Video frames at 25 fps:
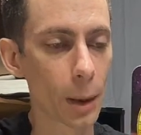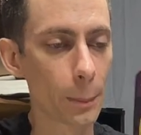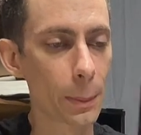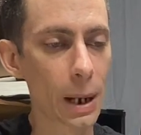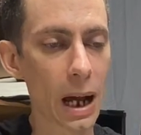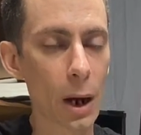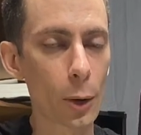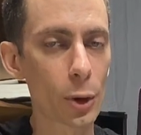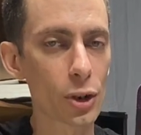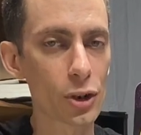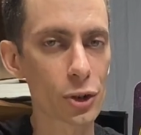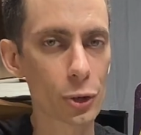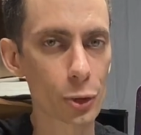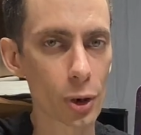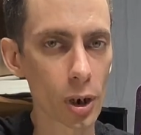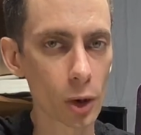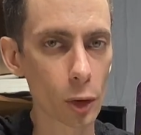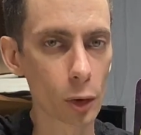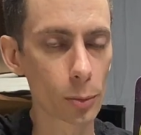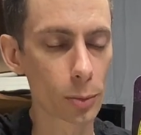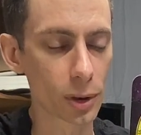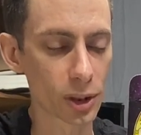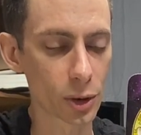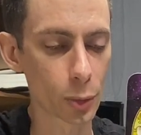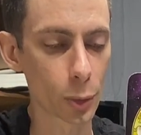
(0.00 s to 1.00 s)
a power
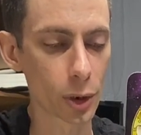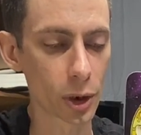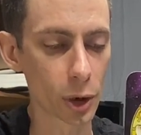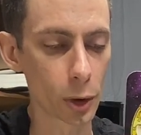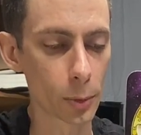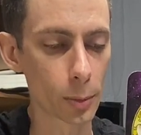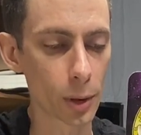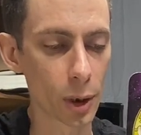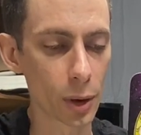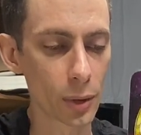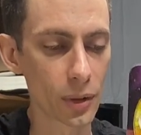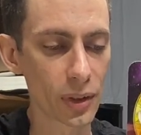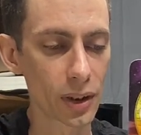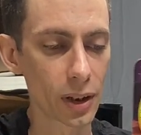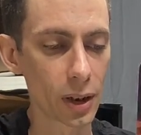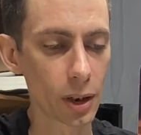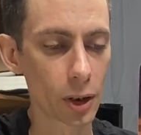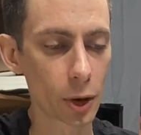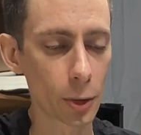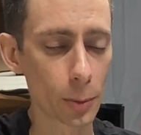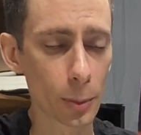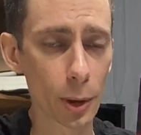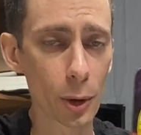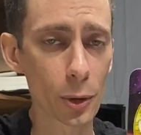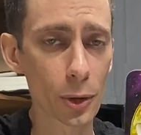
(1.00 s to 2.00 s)
struggle between you both.
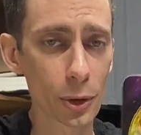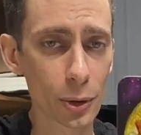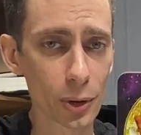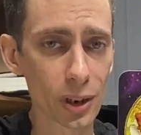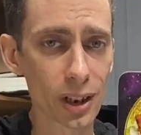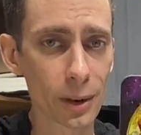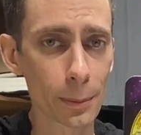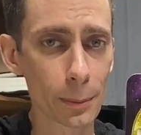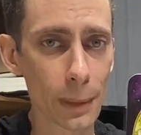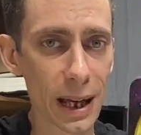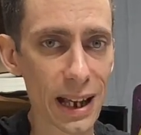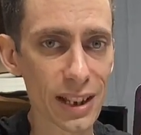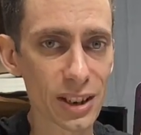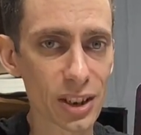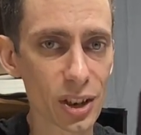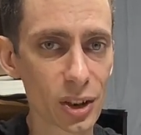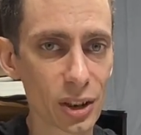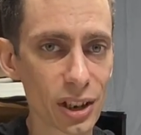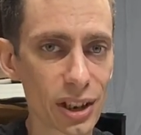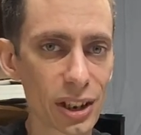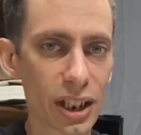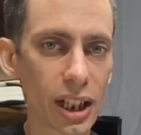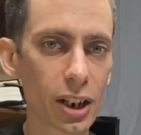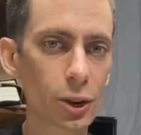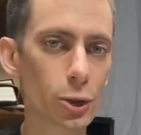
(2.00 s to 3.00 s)
You both are in
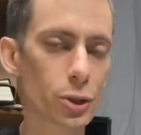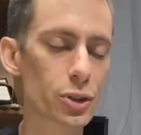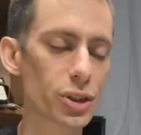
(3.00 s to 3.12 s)
masculine